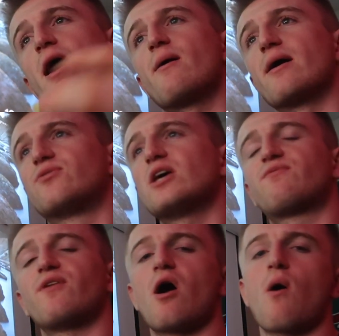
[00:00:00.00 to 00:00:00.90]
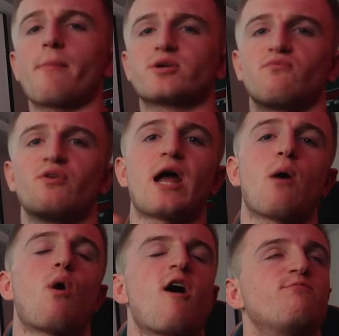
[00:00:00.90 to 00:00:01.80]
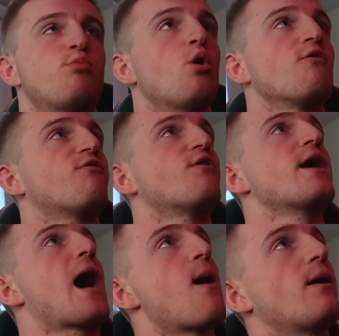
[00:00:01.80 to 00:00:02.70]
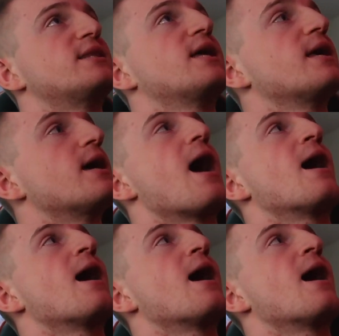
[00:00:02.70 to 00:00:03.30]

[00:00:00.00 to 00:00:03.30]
Anyway, this video, I'm just going to run down what I bought for it, how I did it,